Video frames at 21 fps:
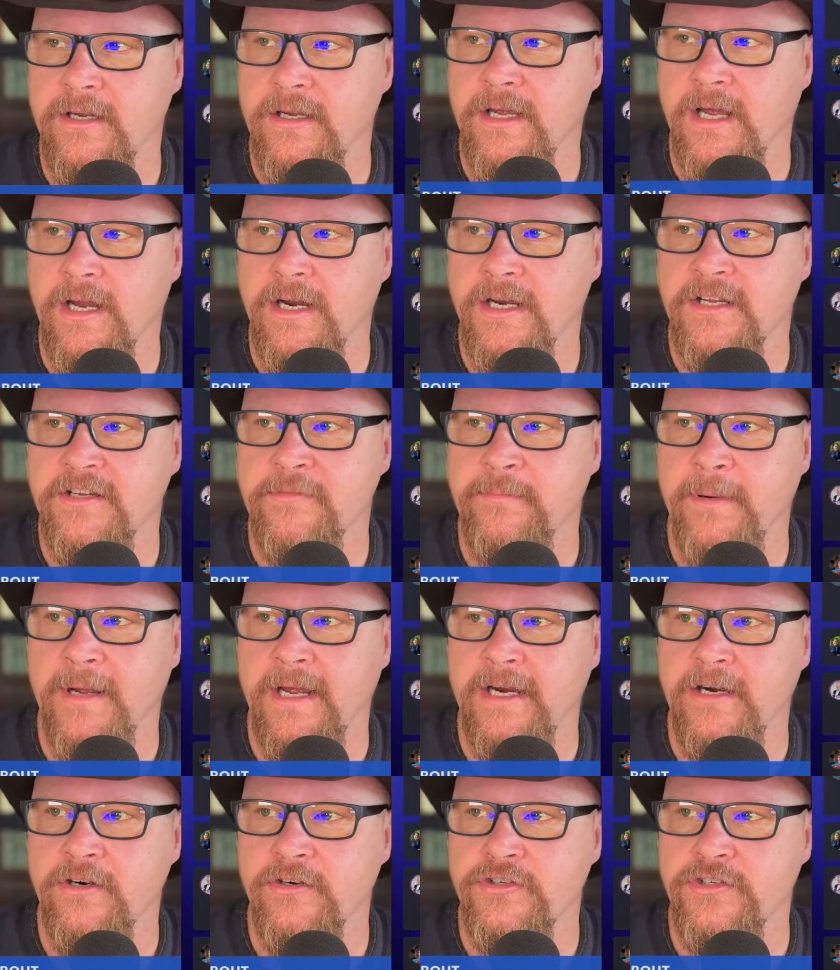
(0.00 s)

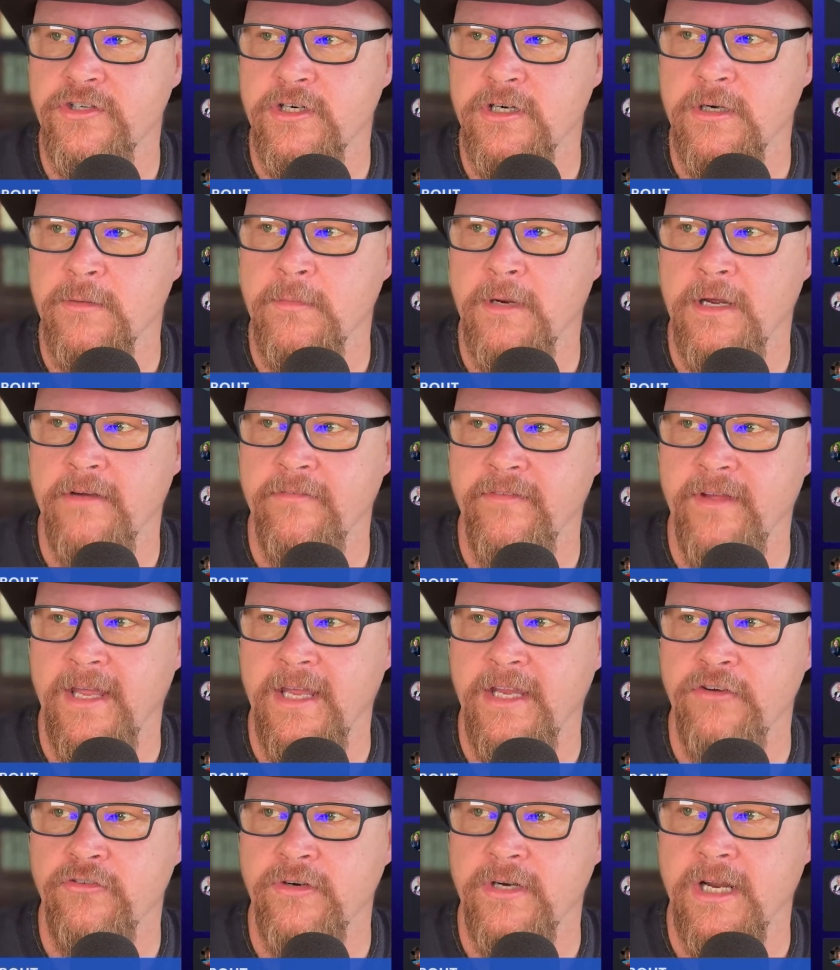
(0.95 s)
unexpired term of
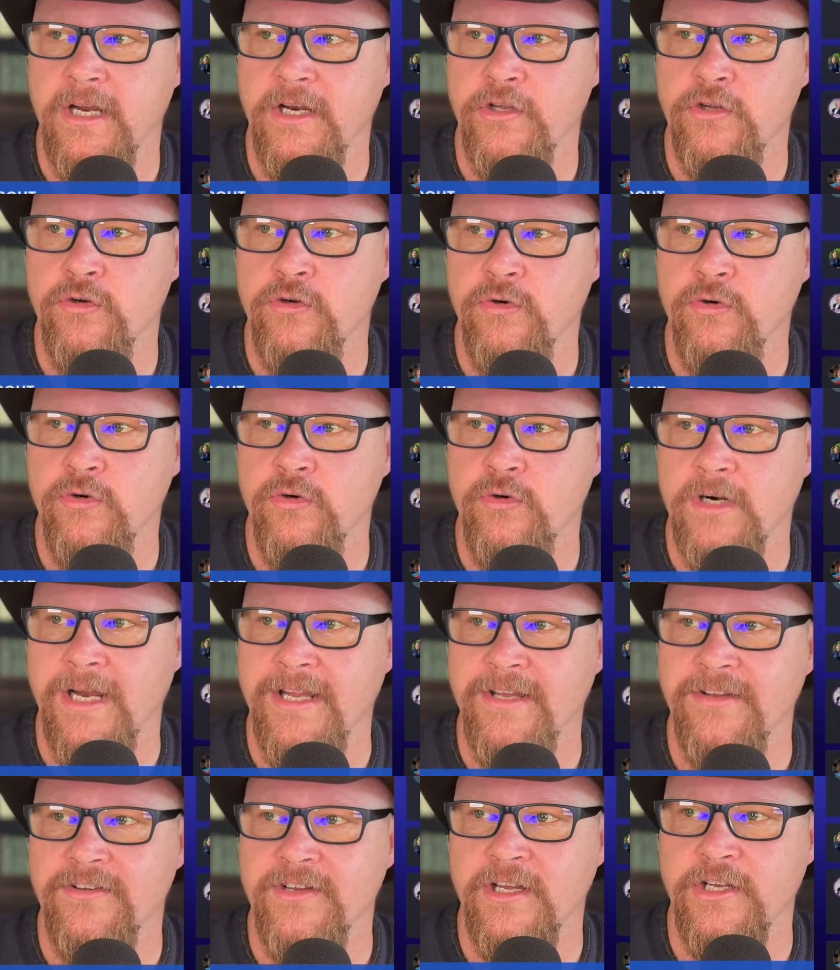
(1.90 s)
Adriana Kugler
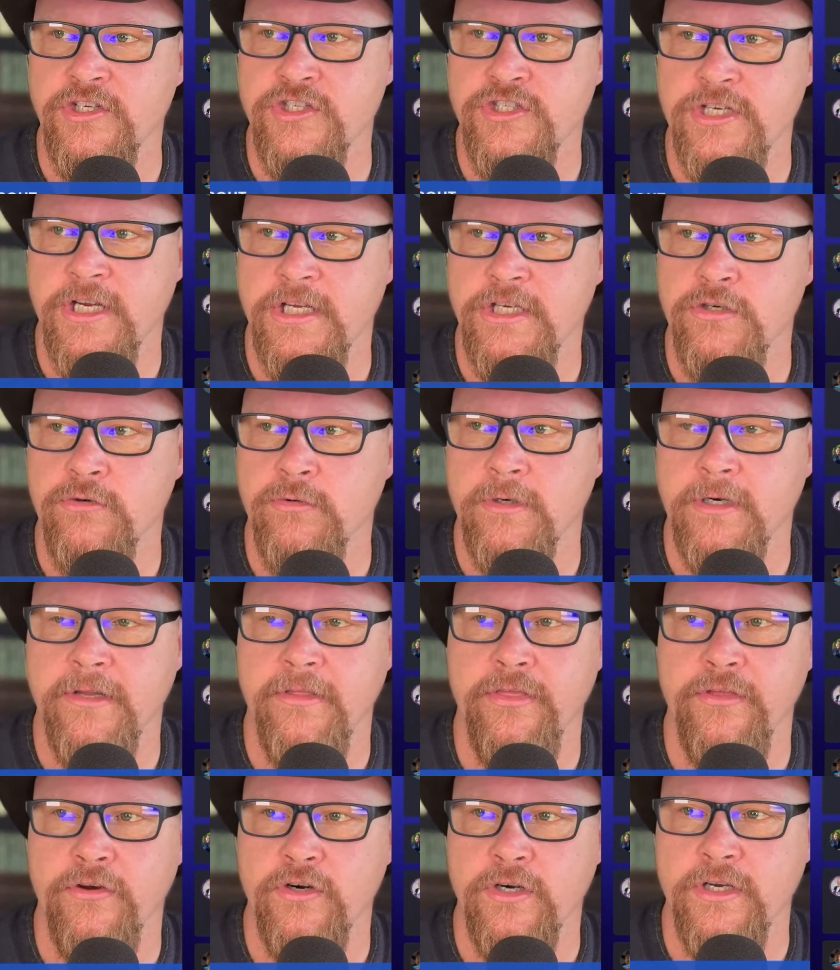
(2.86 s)
ends on January
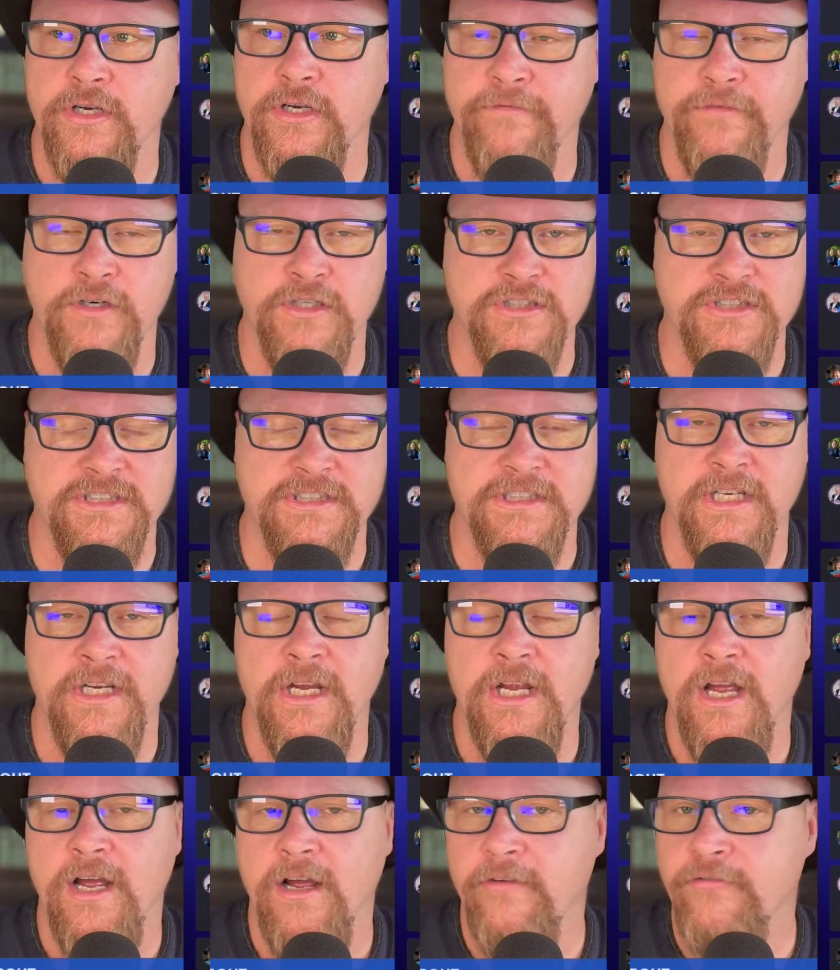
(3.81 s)
31st
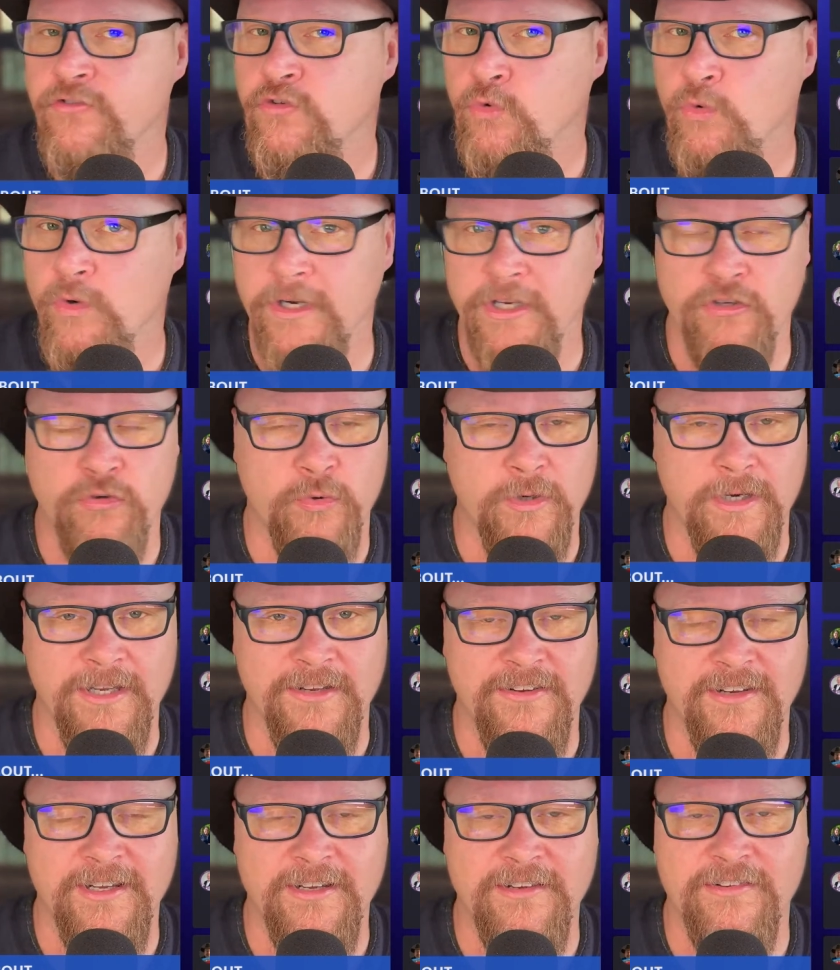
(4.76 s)
of
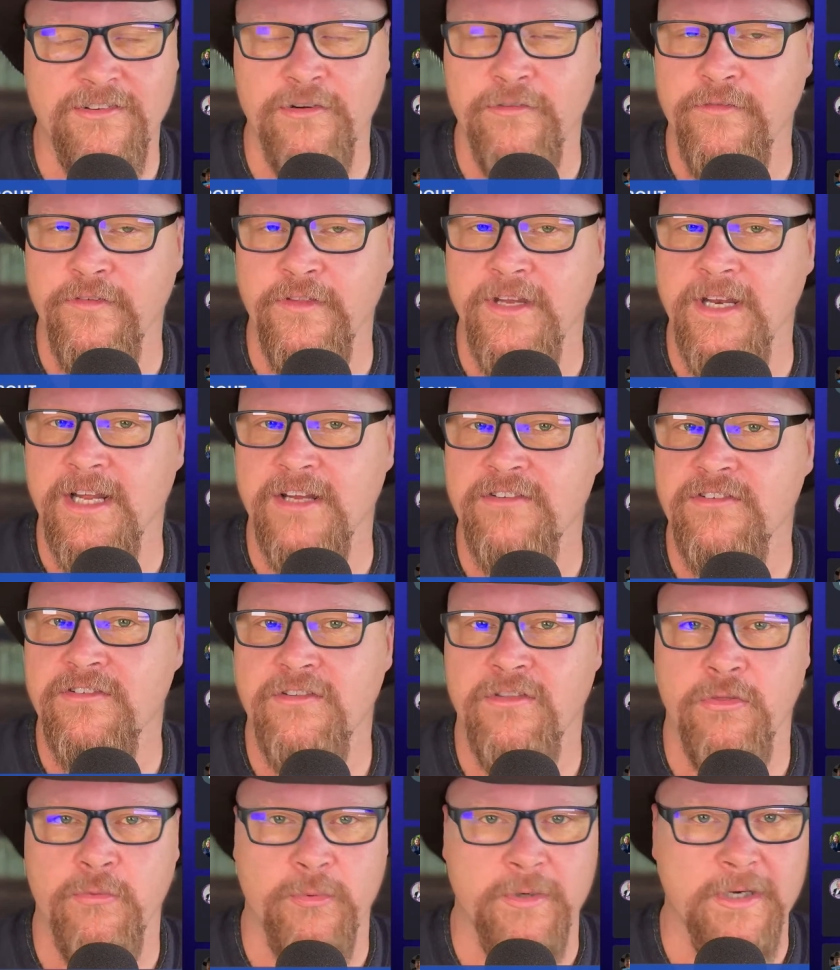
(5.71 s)
2026. So for the next
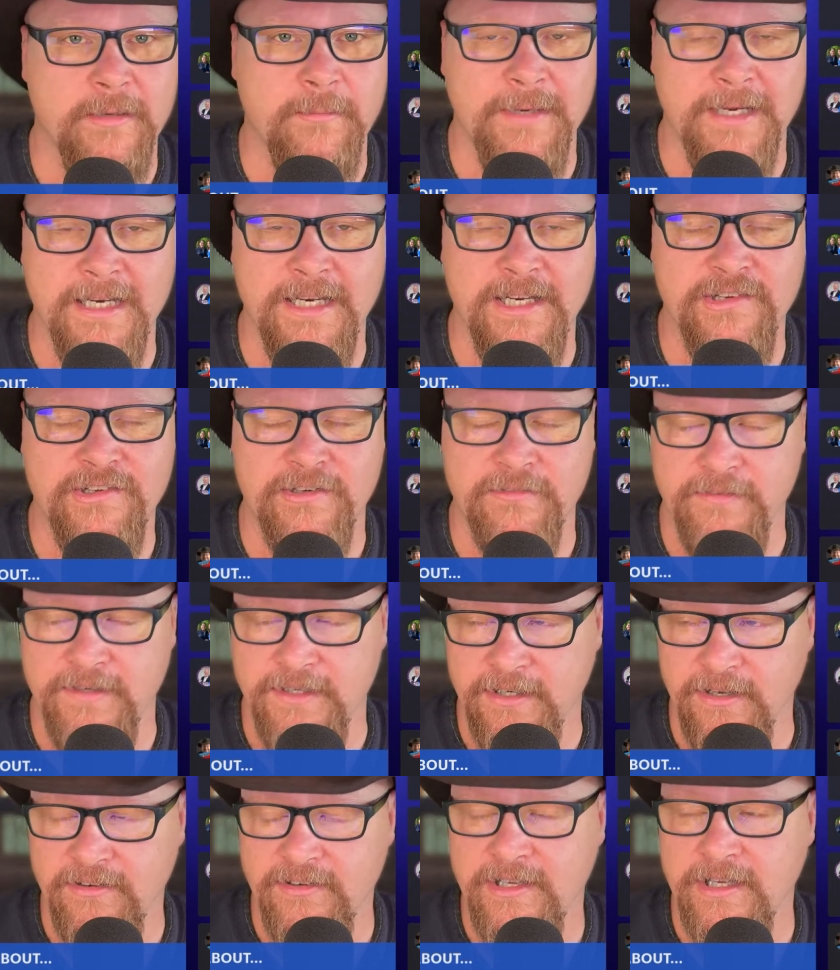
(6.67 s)
3 meetings, if he
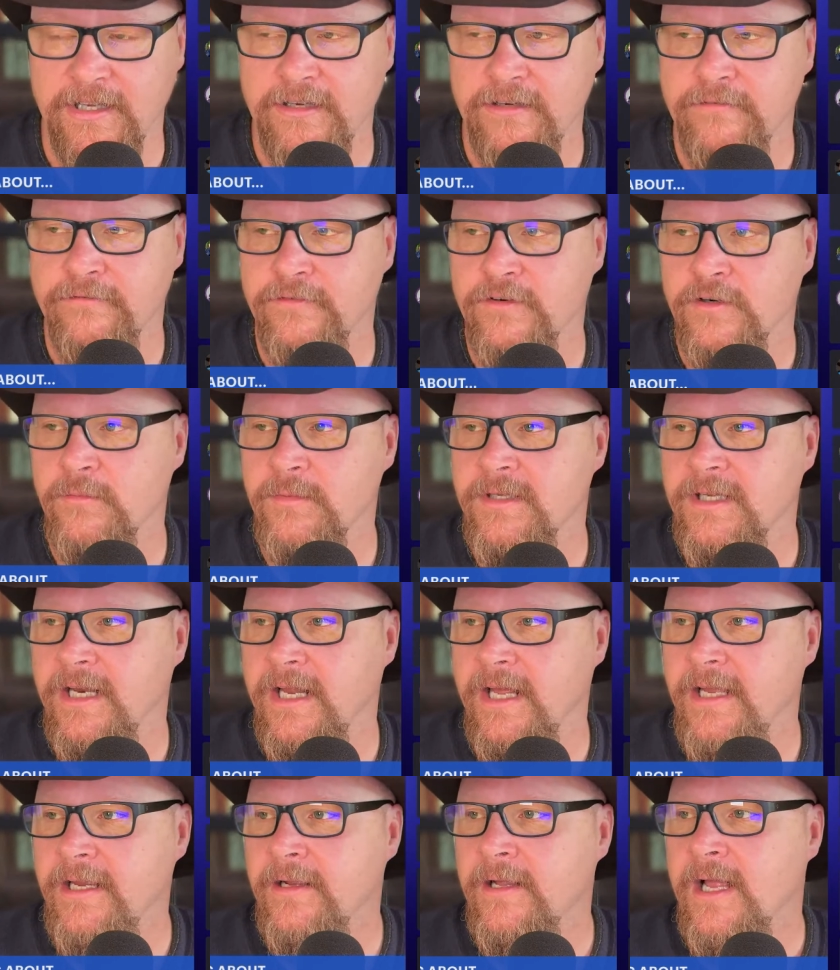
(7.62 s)
does get confirmed
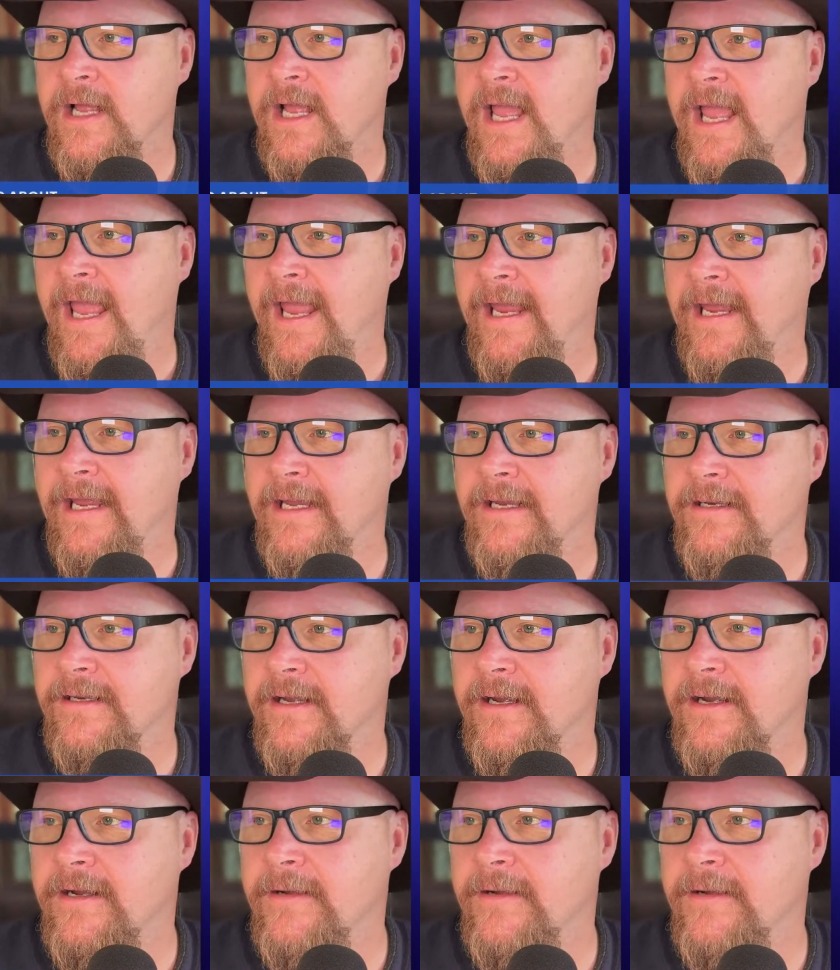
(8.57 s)
today. And